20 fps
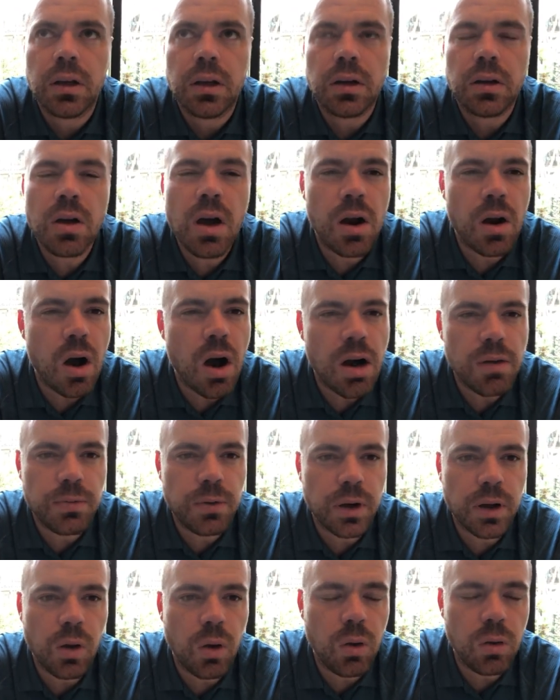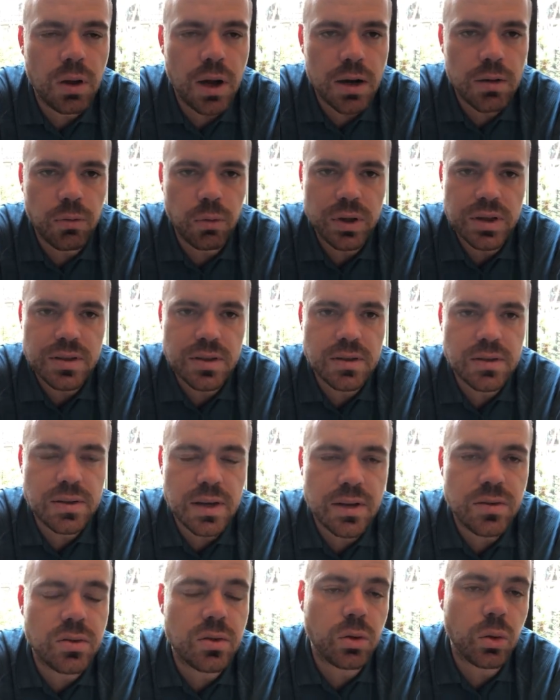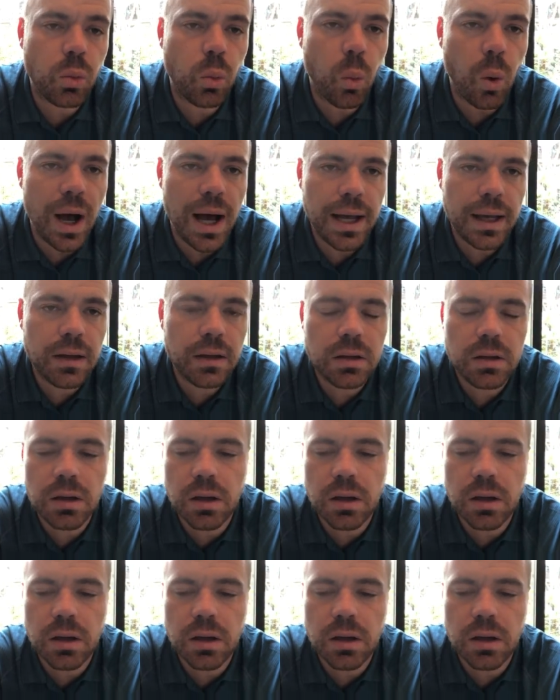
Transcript: not offering a whole lot of reasons as to why,